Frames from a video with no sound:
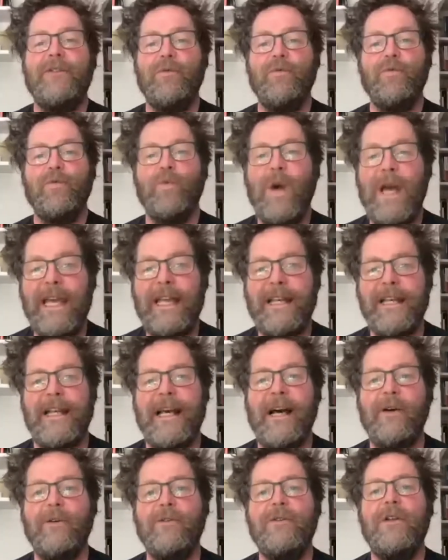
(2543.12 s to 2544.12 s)
have to wait
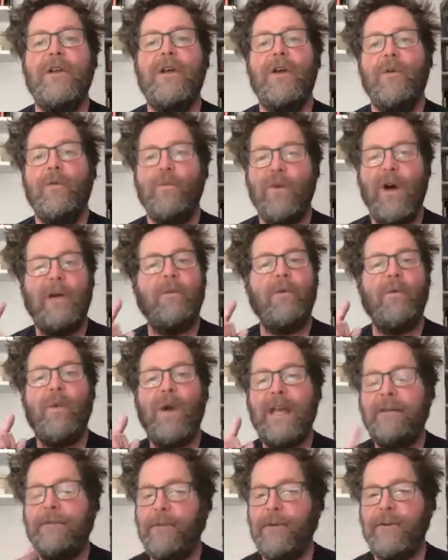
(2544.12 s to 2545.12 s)
it out while we
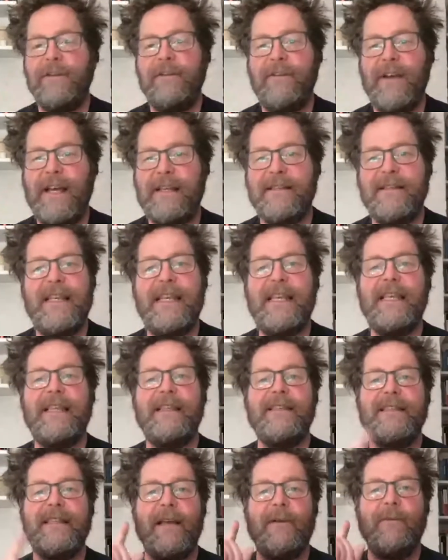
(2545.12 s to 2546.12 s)
wait for the
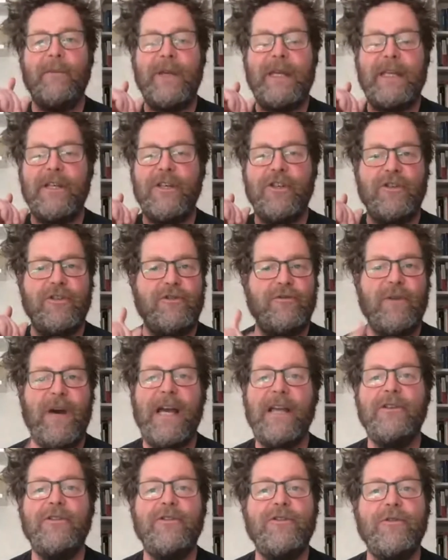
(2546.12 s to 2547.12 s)
vaccines and we
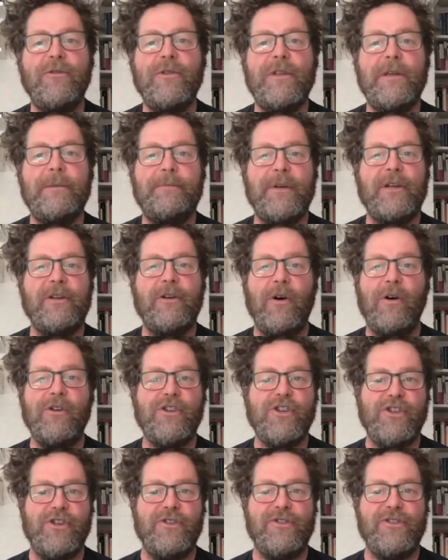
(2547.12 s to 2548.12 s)
try to do the
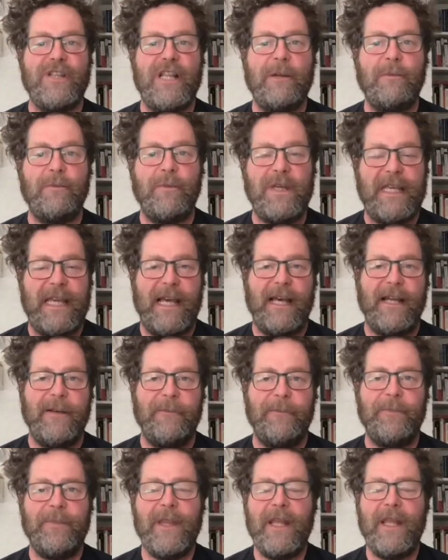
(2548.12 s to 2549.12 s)
precautions that we
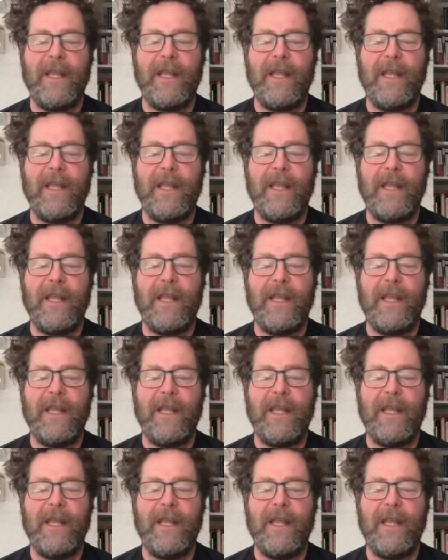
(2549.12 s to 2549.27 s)
can.